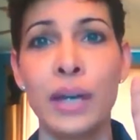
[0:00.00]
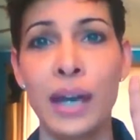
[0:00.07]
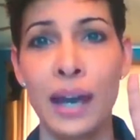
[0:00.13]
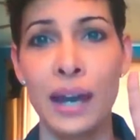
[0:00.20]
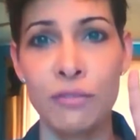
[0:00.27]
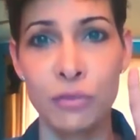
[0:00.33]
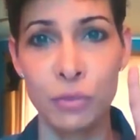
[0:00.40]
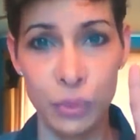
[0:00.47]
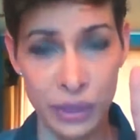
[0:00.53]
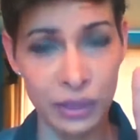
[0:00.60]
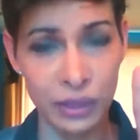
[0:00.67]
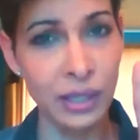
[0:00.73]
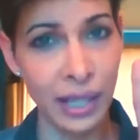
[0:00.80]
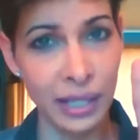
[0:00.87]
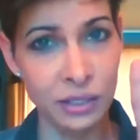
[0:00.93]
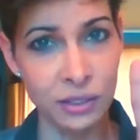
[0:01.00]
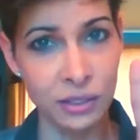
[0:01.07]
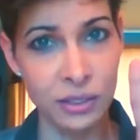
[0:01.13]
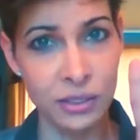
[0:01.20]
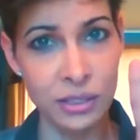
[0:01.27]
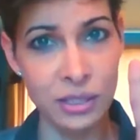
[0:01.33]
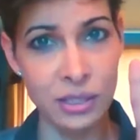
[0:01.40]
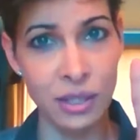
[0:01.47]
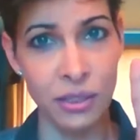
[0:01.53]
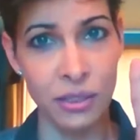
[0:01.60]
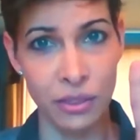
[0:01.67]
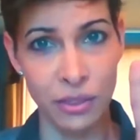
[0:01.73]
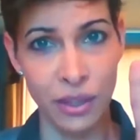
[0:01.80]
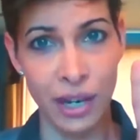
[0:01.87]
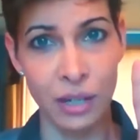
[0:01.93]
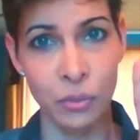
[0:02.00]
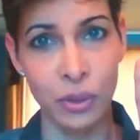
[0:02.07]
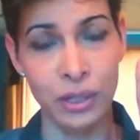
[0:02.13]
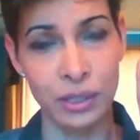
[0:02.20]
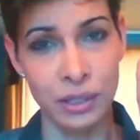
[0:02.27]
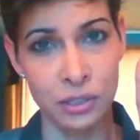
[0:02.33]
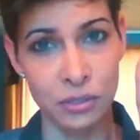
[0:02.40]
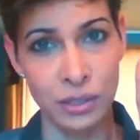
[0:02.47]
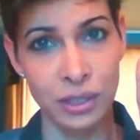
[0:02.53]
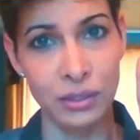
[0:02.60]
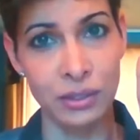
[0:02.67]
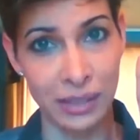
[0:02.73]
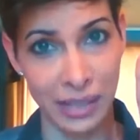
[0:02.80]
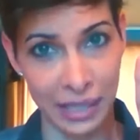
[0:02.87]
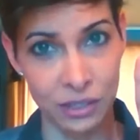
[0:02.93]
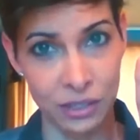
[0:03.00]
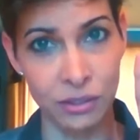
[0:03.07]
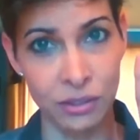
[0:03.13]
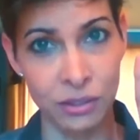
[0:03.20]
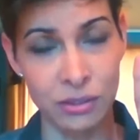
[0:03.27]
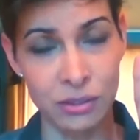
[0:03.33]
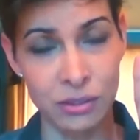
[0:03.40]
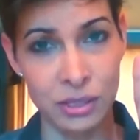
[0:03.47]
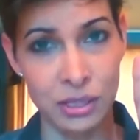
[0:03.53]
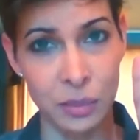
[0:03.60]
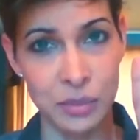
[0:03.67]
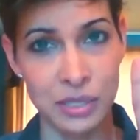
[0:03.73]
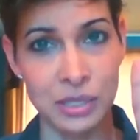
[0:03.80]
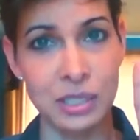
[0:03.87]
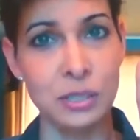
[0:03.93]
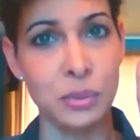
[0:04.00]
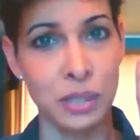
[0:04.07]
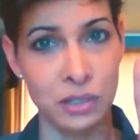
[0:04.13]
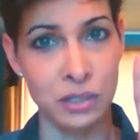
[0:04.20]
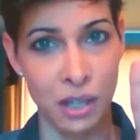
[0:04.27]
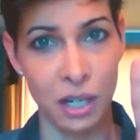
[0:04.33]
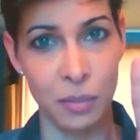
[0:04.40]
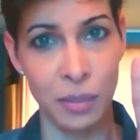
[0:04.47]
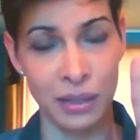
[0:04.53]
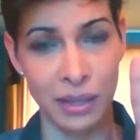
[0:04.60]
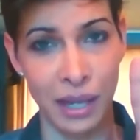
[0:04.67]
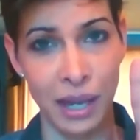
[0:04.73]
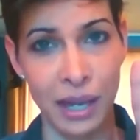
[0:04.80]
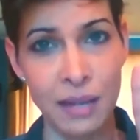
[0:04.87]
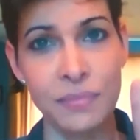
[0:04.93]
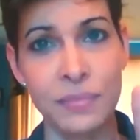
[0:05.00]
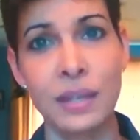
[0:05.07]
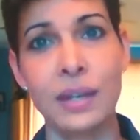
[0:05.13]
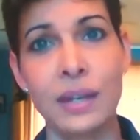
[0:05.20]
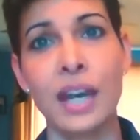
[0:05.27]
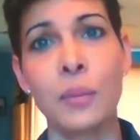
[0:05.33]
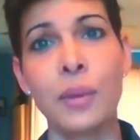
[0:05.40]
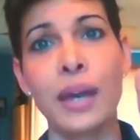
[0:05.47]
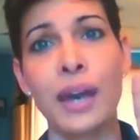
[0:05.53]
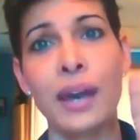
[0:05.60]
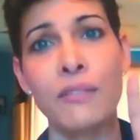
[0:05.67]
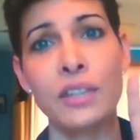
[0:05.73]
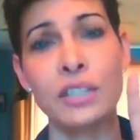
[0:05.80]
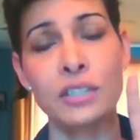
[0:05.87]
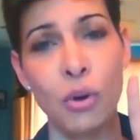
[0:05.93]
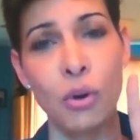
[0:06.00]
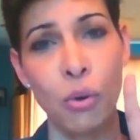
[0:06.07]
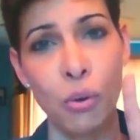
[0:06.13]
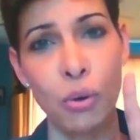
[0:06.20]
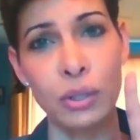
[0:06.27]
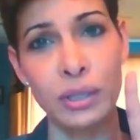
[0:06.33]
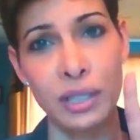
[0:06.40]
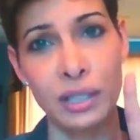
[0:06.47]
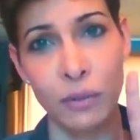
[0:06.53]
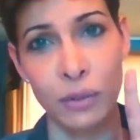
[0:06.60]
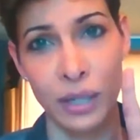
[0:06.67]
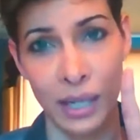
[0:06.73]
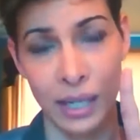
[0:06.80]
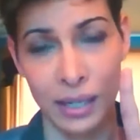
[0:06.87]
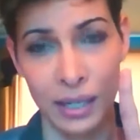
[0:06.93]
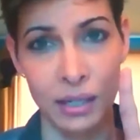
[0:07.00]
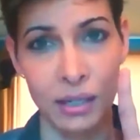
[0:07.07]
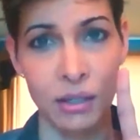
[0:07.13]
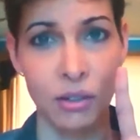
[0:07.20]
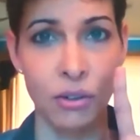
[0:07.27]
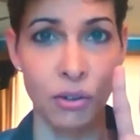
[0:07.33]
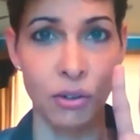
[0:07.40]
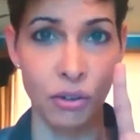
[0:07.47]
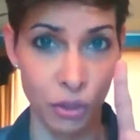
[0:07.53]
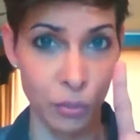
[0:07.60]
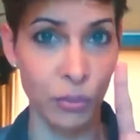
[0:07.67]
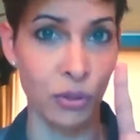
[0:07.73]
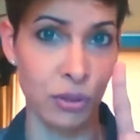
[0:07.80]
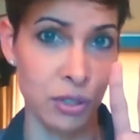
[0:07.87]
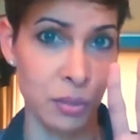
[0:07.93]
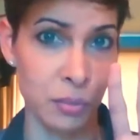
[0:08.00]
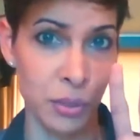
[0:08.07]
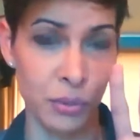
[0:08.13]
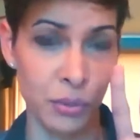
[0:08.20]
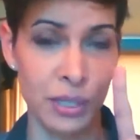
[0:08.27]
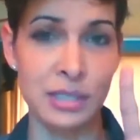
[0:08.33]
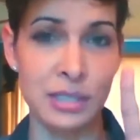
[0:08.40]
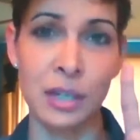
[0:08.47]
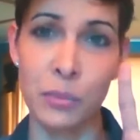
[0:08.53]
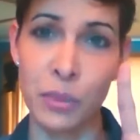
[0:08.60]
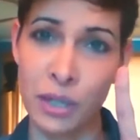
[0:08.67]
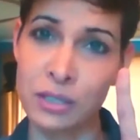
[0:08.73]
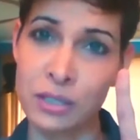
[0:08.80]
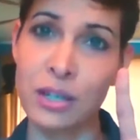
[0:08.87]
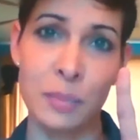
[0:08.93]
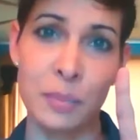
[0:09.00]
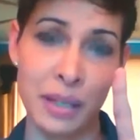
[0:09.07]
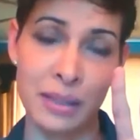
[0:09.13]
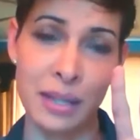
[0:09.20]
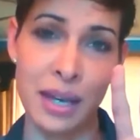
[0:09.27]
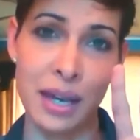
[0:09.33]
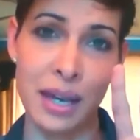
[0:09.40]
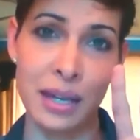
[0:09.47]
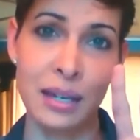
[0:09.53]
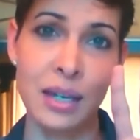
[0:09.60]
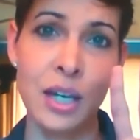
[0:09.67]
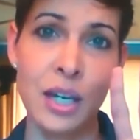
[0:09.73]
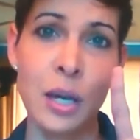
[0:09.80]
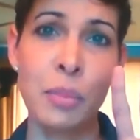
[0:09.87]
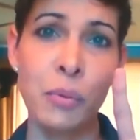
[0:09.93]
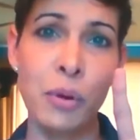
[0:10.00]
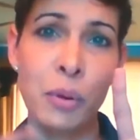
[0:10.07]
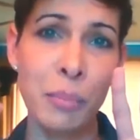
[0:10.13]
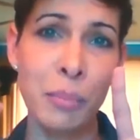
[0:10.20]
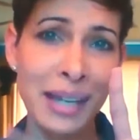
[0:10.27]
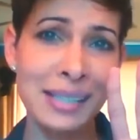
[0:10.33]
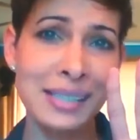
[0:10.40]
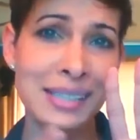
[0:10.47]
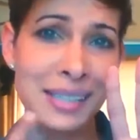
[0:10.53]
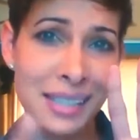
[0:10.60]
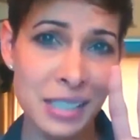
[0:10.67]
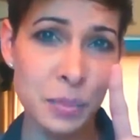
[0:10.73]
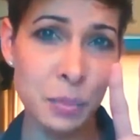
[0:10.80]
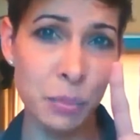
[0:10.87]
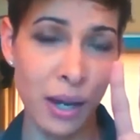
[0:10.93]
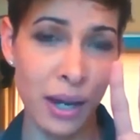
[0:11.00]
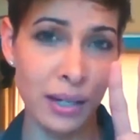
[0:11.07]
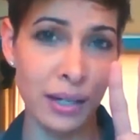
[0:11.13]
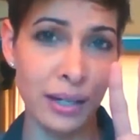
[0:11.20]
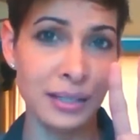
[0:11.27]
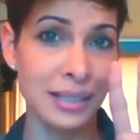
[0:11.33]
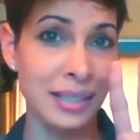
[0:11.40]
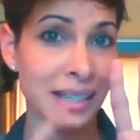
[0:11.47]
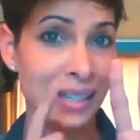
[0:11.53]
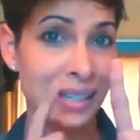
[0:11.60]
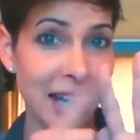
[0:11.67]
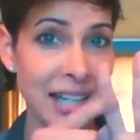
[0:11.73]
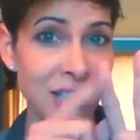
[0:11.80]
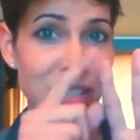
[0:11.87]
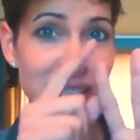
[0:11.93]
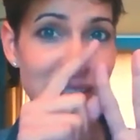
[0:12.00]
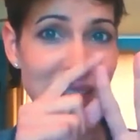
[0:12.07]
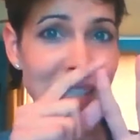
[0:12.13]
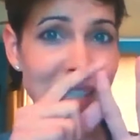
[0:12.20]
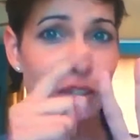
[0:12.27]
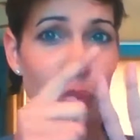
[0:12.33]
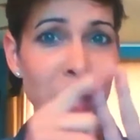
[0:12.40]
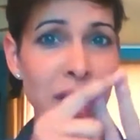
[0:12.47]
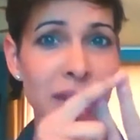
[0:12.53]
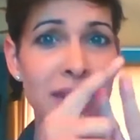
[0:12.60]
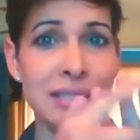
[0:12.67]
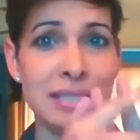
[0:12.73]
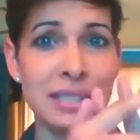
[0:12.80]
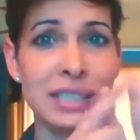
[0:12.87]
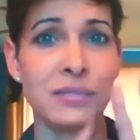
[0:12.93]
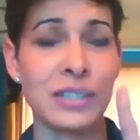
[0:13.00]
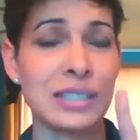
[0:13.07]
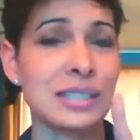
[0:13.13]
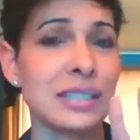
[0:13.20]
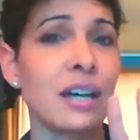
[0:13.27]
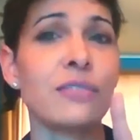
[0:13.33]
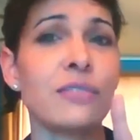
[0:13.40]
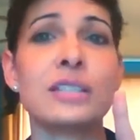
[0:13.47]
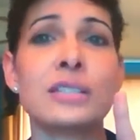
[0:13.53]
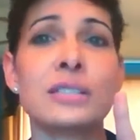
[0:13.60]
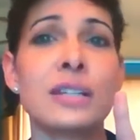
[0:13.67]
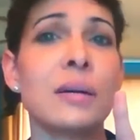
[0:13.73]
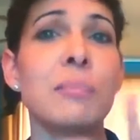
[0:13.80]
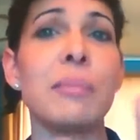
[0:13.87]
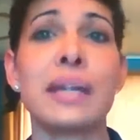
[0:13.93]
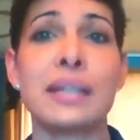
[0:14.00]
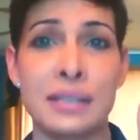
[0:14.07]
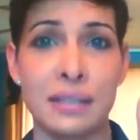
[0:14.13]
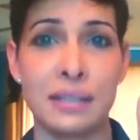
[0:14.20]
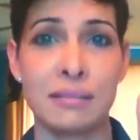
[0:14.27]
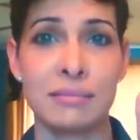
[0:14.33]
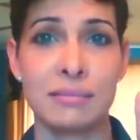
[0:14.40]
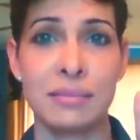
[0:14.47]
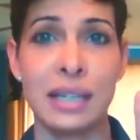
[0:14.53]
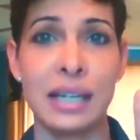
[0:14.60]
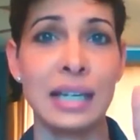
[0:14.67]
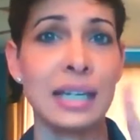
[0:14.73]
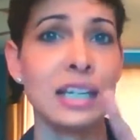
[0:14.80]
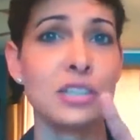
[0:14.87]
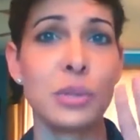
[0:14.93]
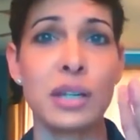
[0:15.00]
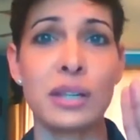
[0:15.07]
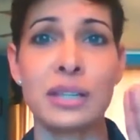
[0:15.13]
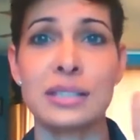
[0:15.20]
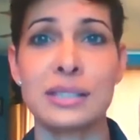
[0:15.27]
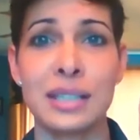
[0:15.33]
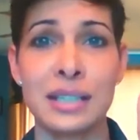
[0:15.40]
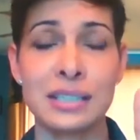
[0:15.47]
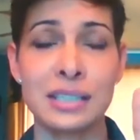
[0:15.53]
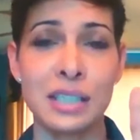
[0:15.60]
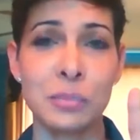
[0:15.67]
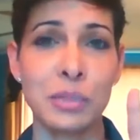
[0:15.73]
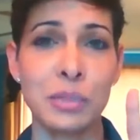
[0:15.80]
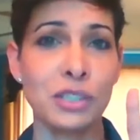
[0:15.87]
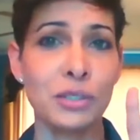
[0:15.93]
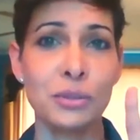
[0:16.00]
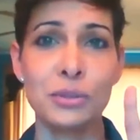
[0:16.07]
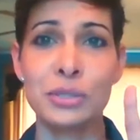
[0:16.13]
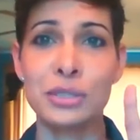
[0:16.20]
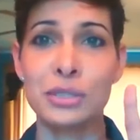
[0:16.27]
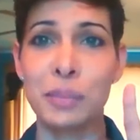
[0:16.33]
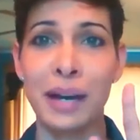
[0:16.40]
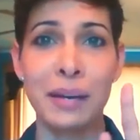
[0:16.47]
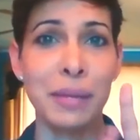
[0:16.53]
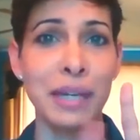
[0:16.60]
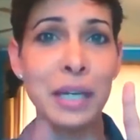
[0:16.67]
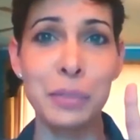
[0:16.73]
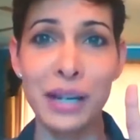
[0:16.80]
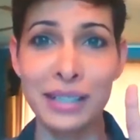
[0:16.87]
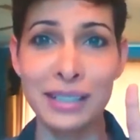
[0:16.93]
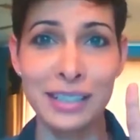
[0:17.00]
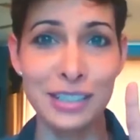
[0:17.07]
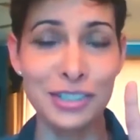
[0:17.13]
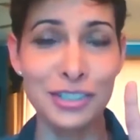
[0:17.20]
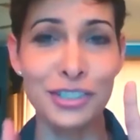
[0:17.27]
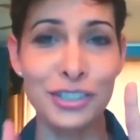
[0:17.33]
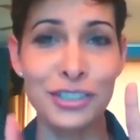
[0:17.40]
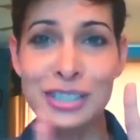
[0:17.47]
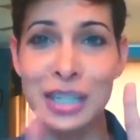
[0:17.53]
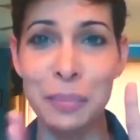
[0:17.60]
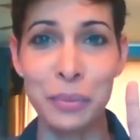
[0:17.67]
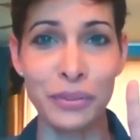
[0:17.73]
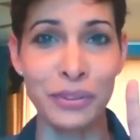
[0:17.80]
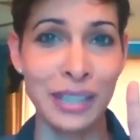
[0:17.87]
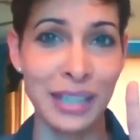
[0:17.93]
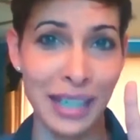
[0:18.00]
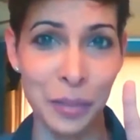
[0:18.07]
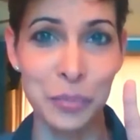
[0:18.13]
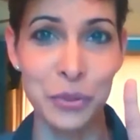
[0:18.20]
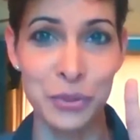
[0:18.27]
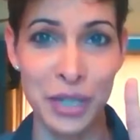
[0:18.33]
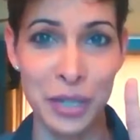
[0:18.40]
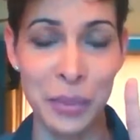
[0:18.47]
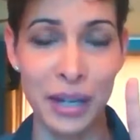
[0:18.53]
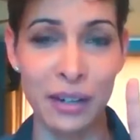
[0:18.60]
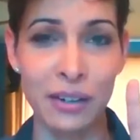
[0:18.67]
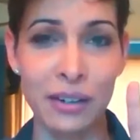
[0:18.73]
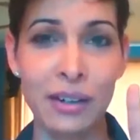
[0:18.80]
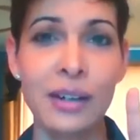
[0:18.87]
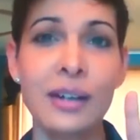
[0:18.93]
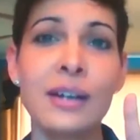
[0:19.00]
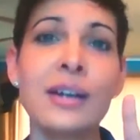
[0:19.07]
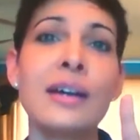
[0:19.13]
We have real glandulars, the thyroid and adrenal glandular substances. We're going to talk about that. And we have these whole leaf organic herbal components, and we're going to talk about that. But what makes this product, not just each one of these in and of itself is amazing. And each one of these things can be used by many practitioners separately to help you get better.